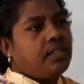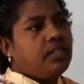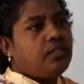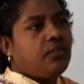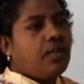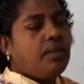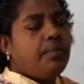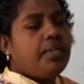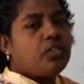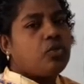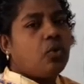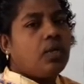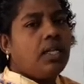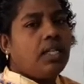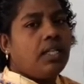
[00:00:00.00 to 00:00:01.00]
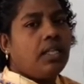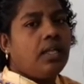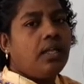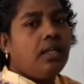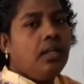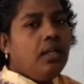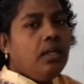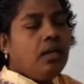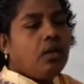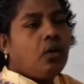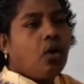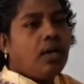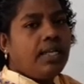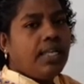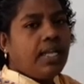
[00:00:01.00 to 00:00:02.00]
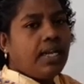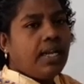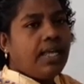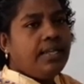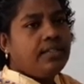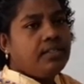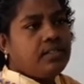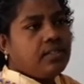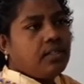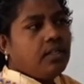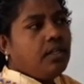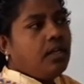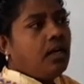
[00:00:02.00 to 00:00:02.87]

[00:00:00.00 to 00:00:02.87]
It will be shown in the contour lines,